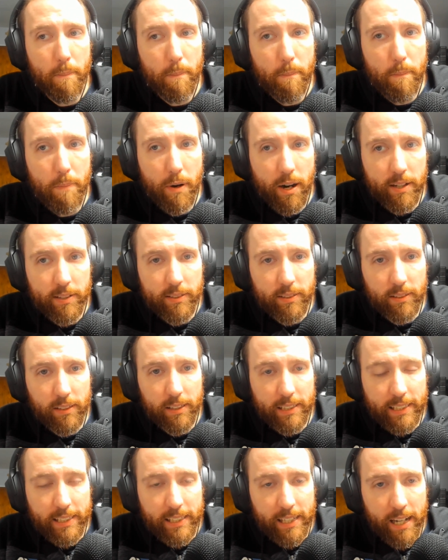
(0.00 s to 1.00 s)
But
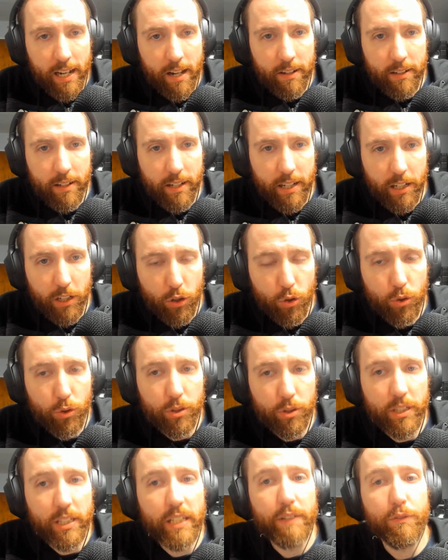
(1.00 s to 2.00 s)
again, it
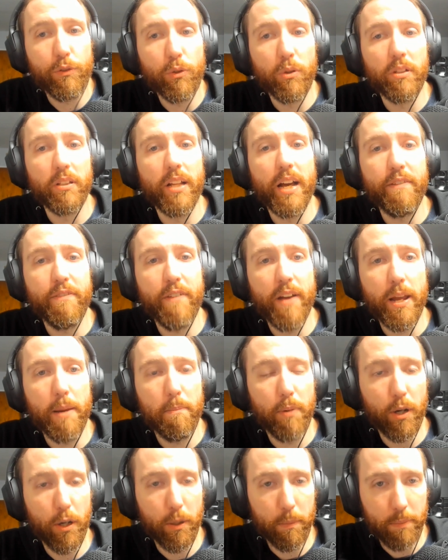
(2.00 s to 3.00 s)
could give your life a
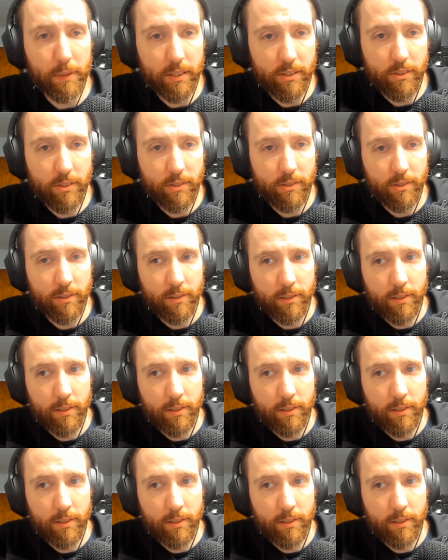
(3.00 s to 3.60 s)
purpose